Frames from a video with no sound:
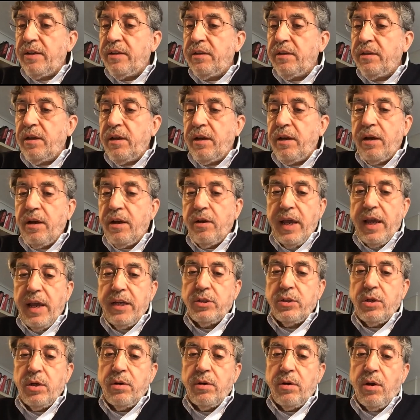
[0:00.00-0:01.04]

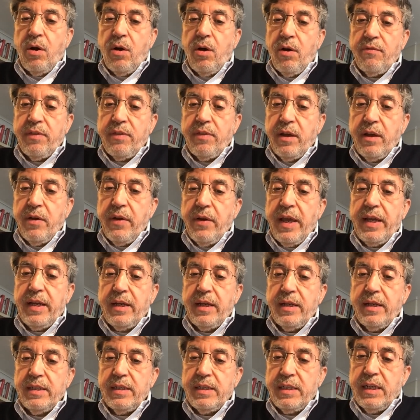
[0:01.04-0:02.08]
deterioration of the
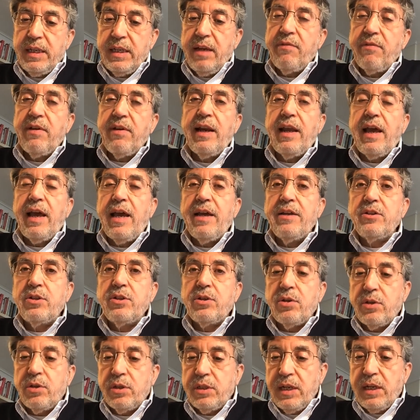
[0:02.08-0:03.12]
Greek civil and
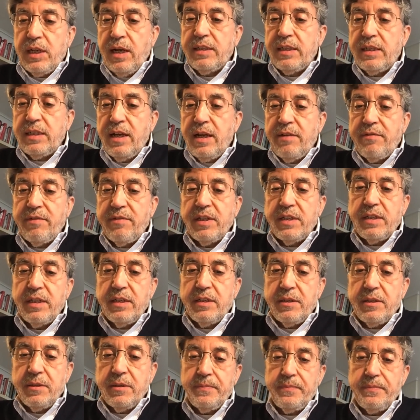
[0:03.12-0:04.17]
social
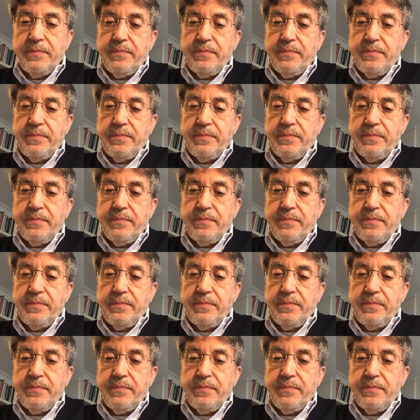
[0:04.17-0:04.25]
services.